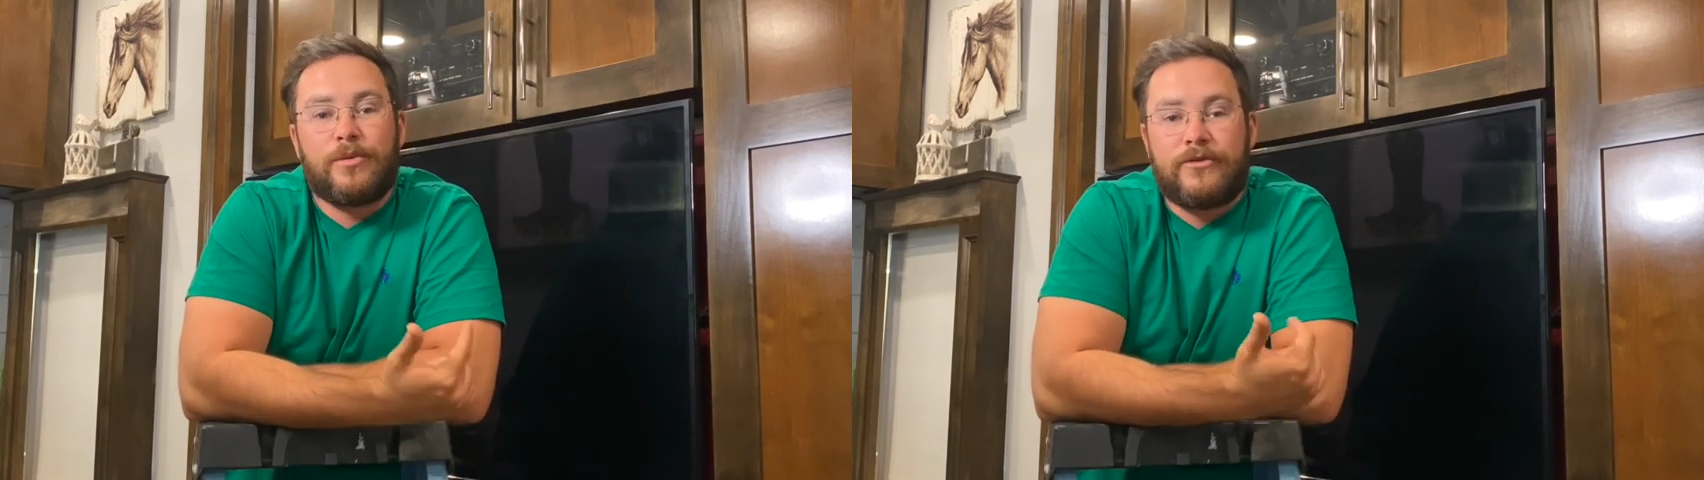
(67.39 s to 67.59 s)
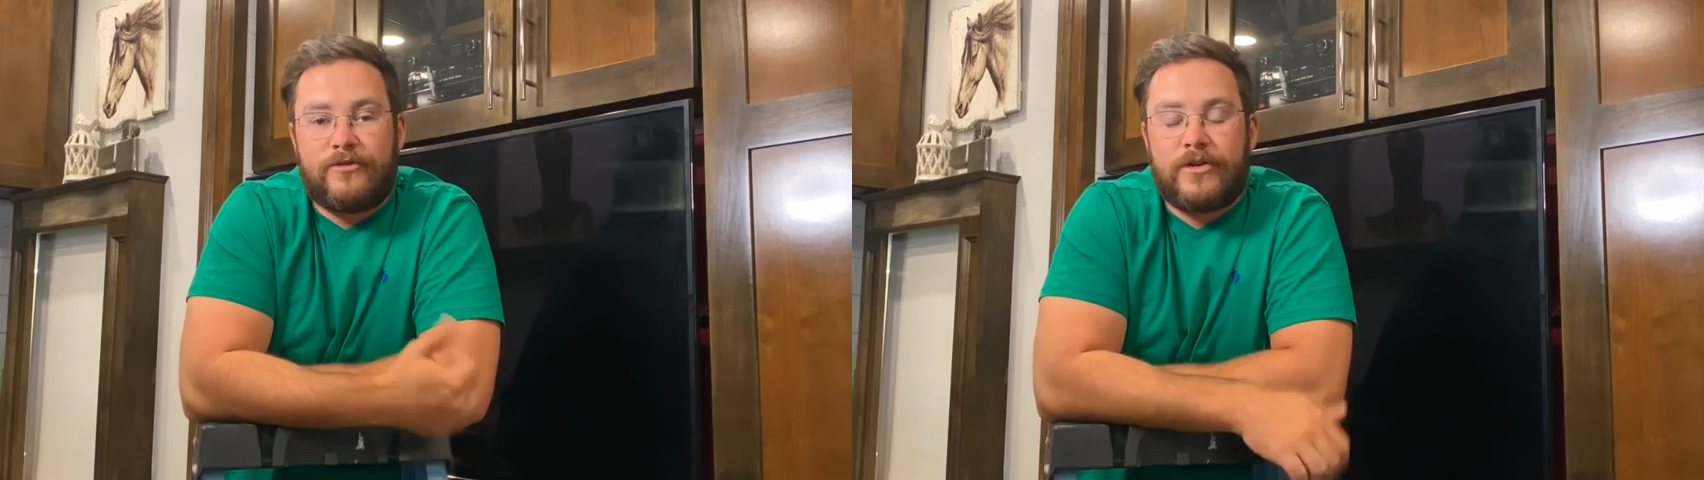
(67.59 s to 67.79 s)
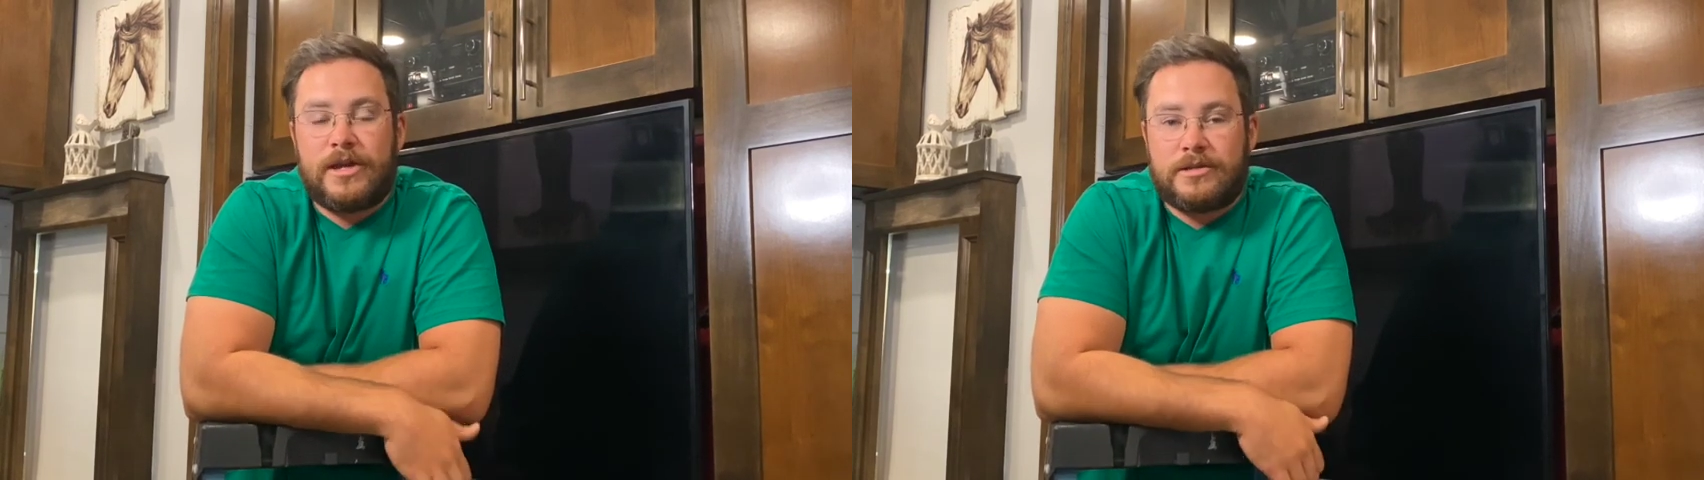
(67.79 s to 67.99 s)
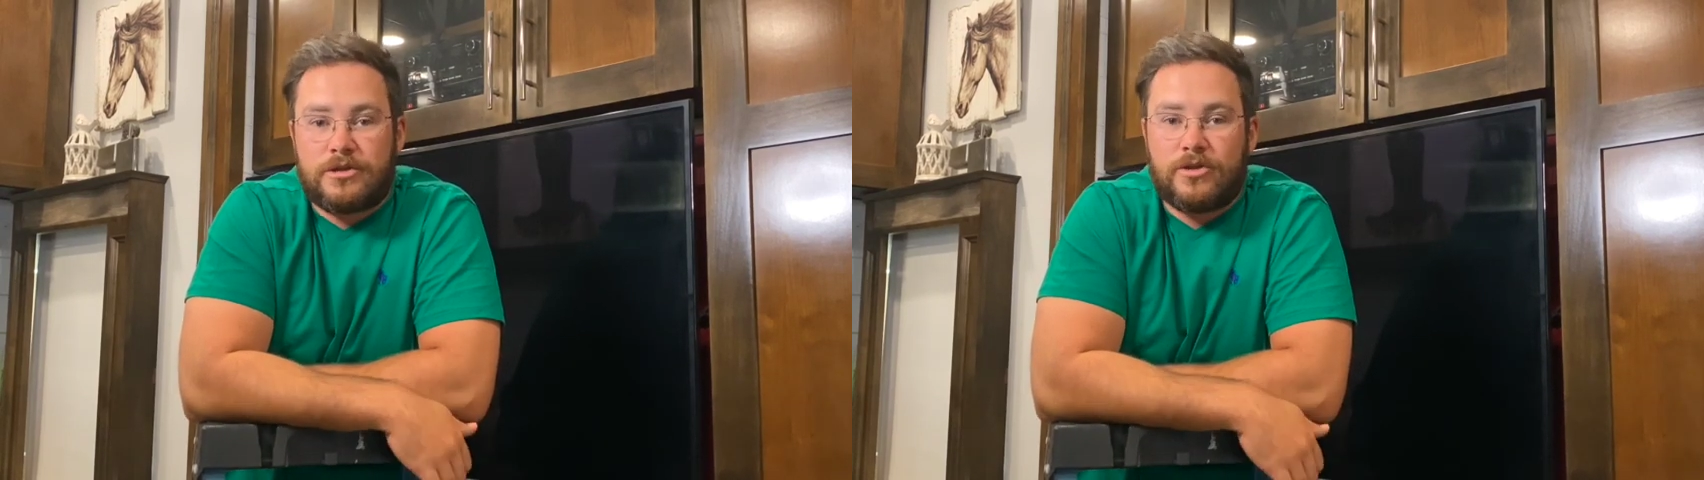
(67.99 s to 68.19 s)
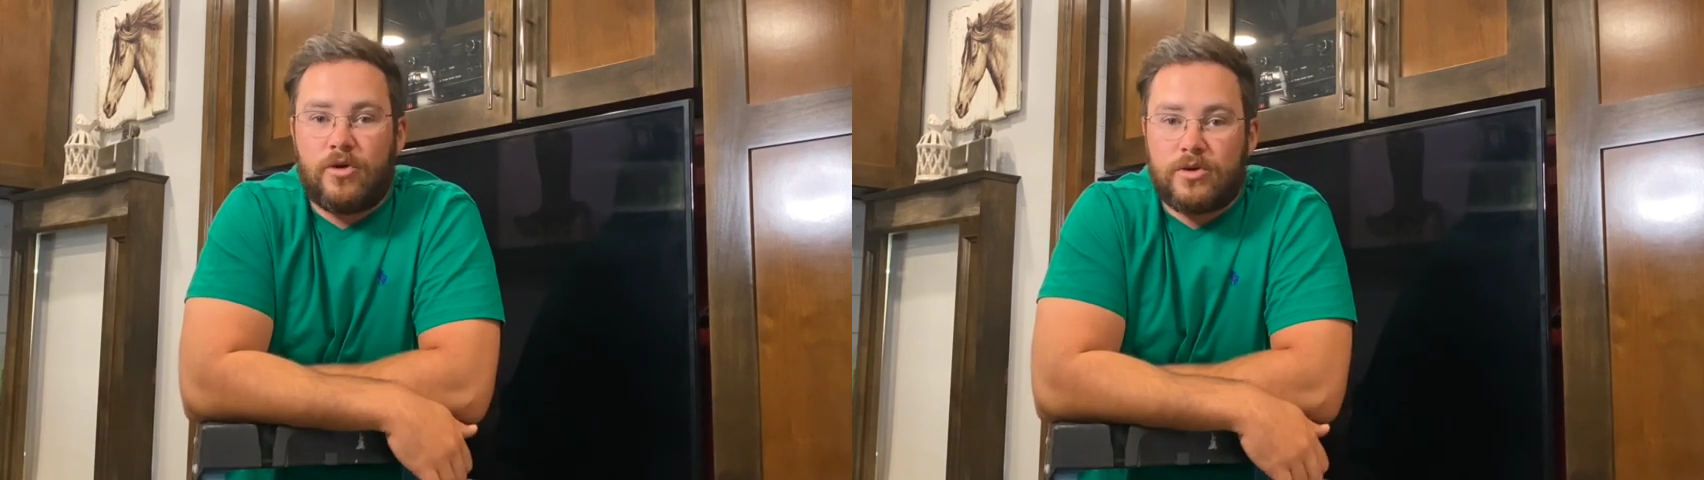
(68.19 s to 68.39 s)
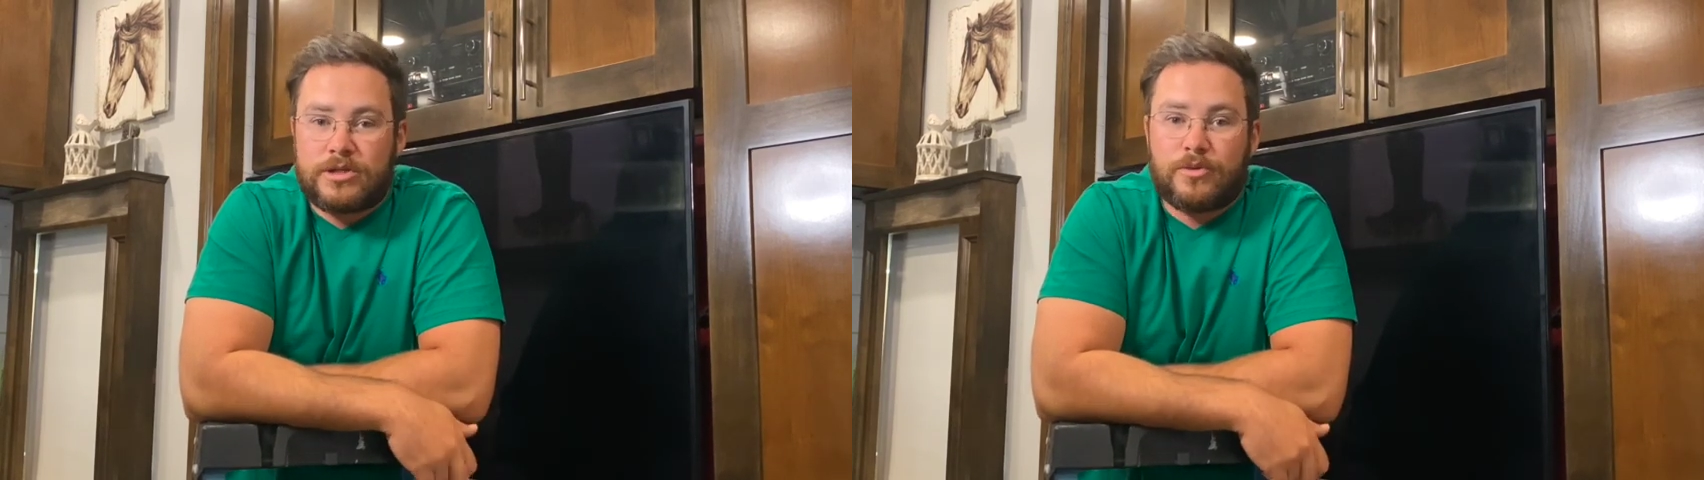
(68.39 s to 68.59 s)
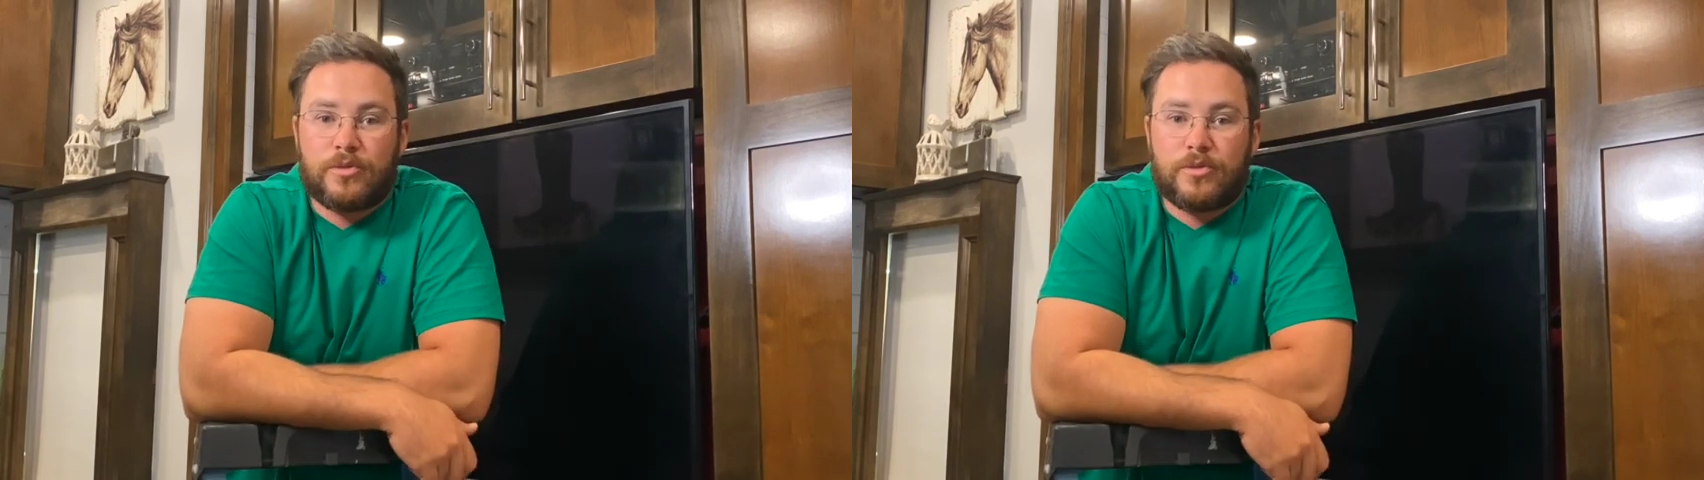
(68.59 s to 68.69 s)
would fit into the holes that